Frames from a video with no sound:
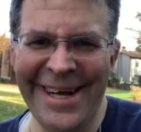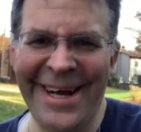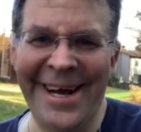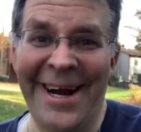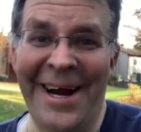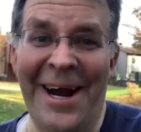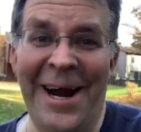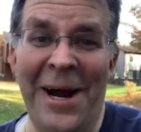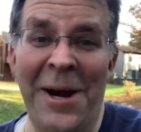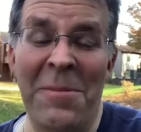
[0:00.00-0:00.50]

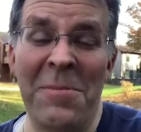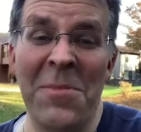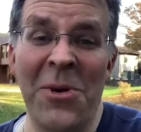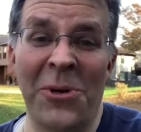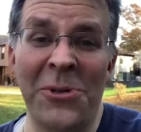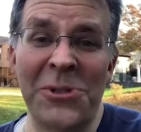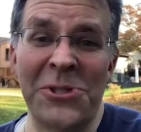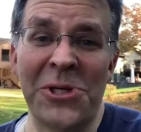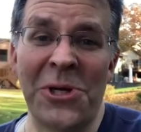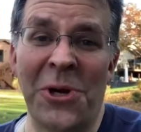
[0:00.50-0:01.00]
Our
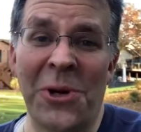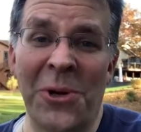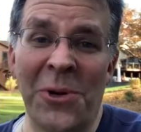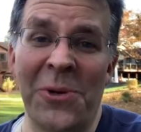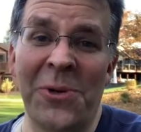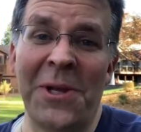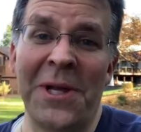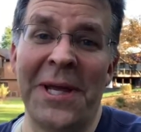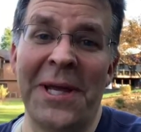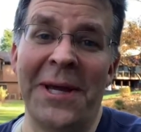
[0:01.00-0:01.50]
most
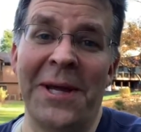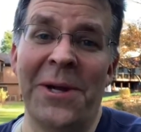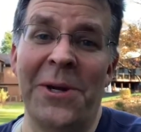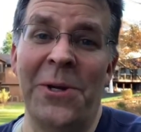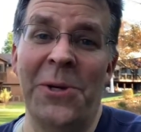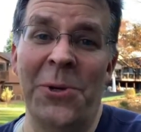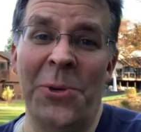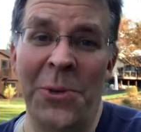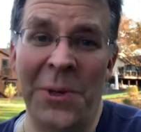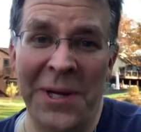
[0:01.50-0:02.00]
holy
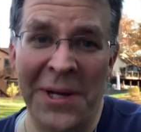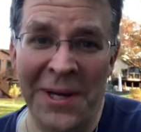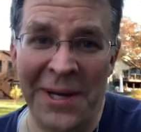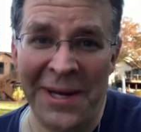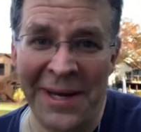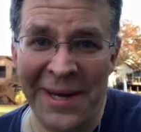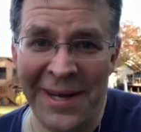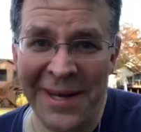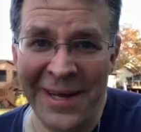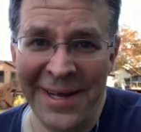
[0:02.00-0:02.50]
Queen.
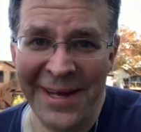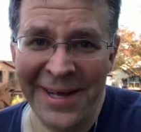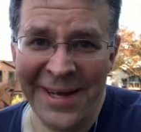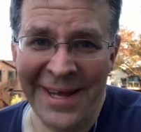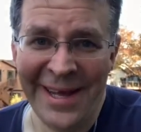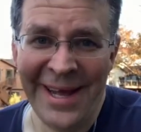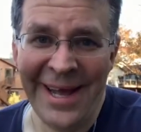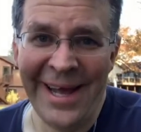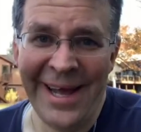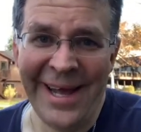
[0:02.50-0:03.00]

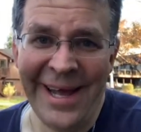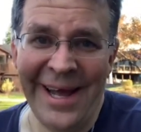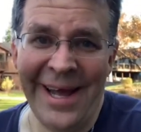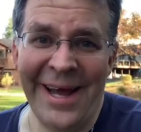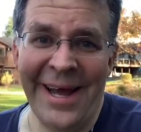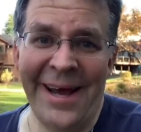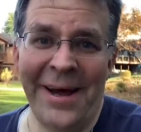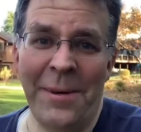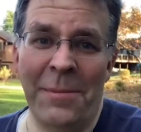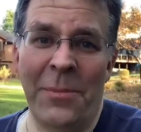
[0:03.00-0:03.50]

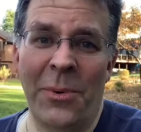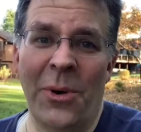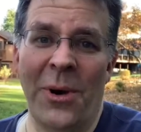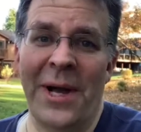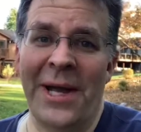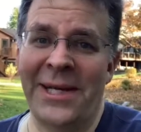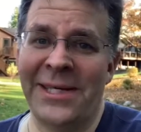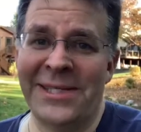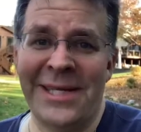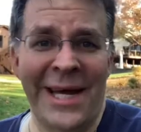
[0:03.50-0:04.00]
Boy,
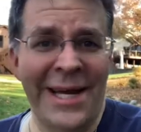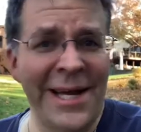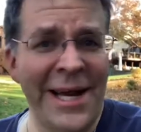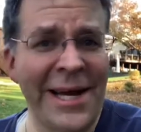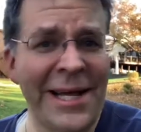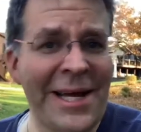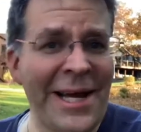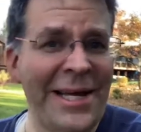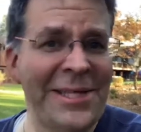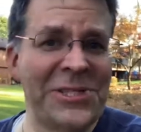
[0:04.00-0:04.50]
is that not a
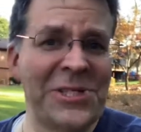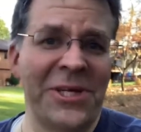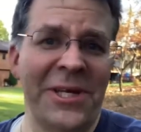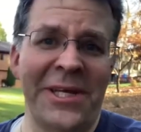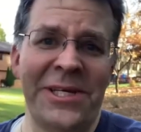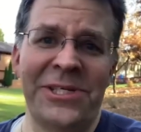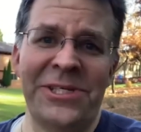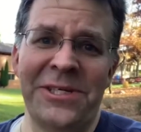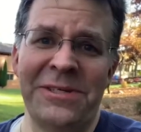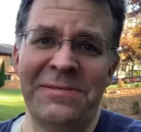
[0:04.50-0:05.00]

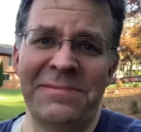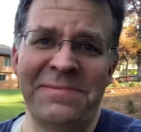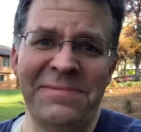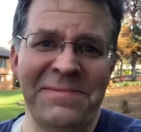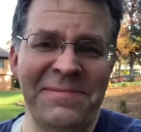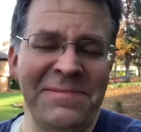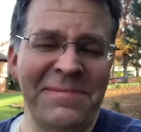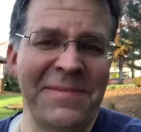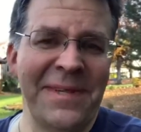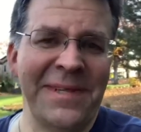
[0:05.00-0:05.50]
consolation?
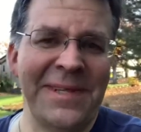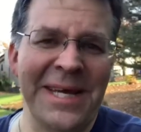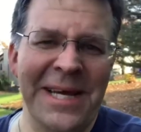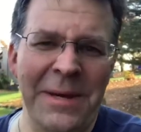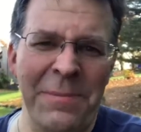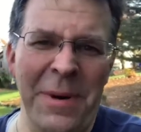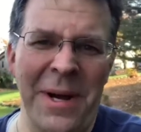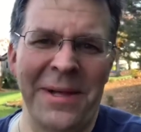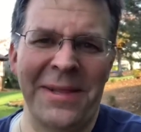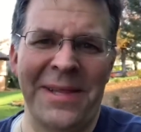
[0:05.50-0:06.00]
Think
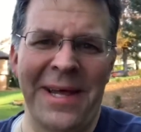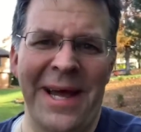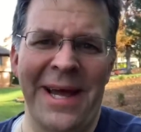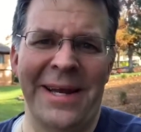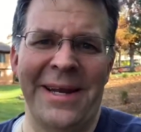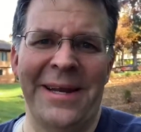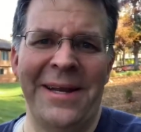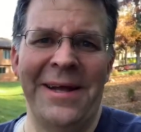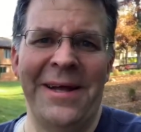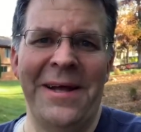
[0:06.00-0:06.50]
about that.
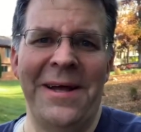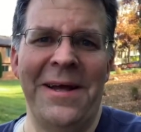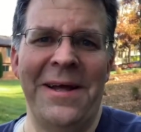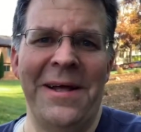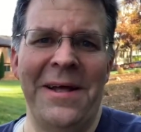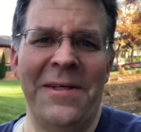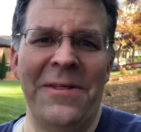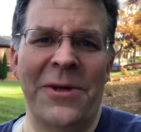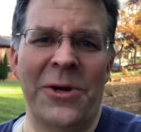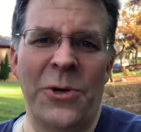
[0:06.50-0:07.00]

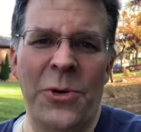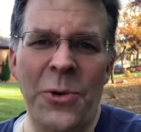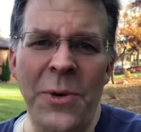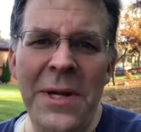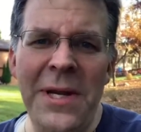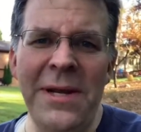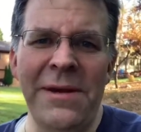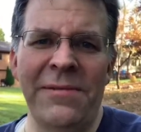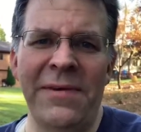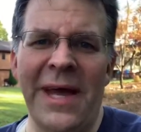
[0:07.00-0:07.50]
The Queen
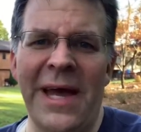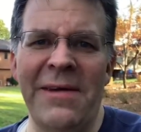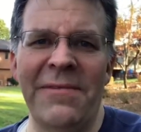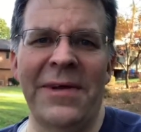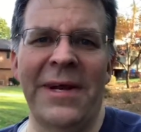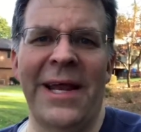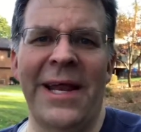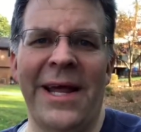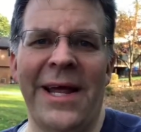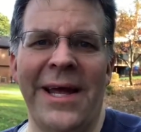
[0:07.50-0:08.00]
of
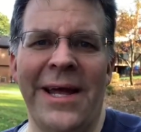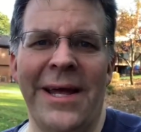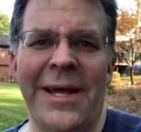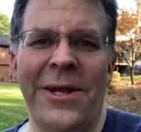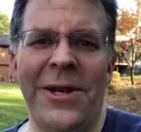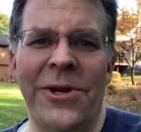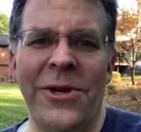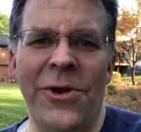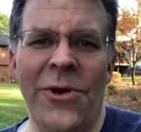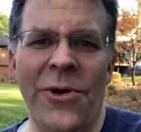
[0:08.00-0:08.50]
Heaven
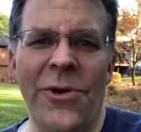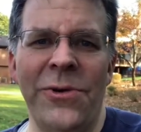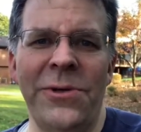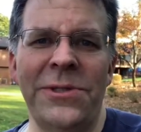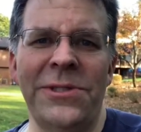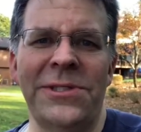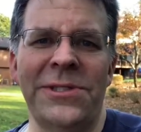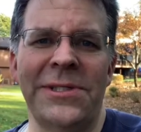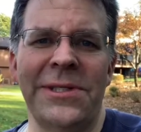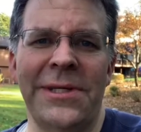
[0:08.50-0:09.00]

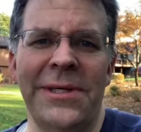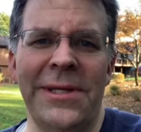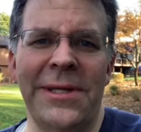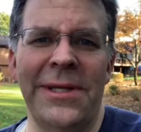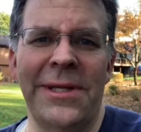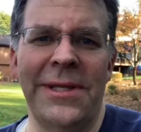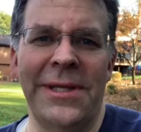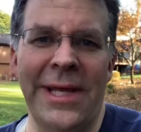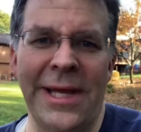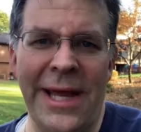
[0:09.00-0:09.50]
knows
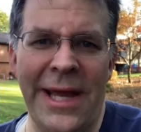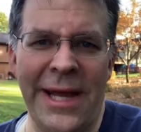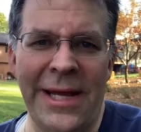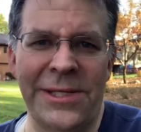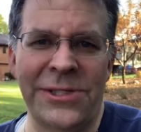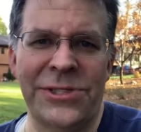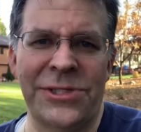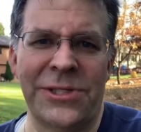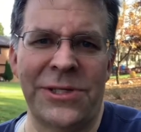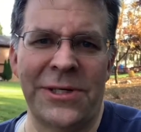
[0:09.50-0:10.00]
the
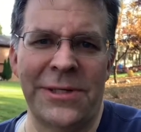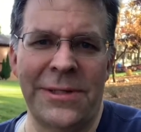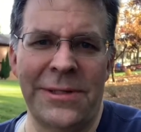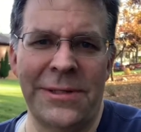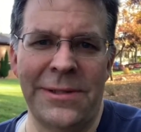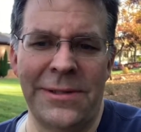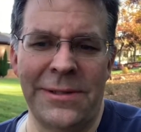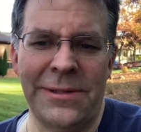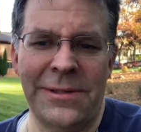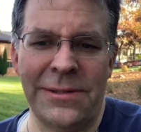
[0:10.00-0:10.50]
answer
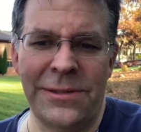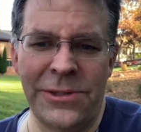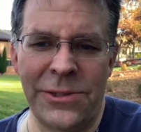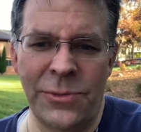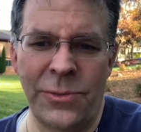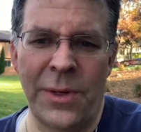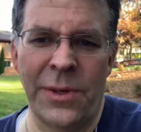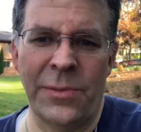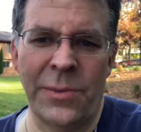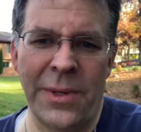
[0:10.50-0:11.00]
to
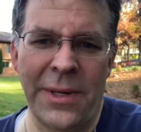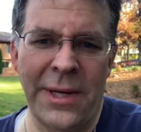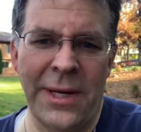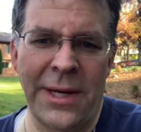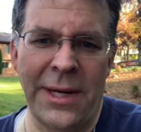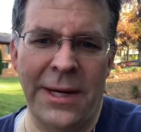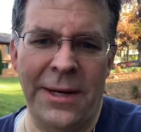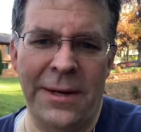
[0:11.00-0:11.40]
what we need.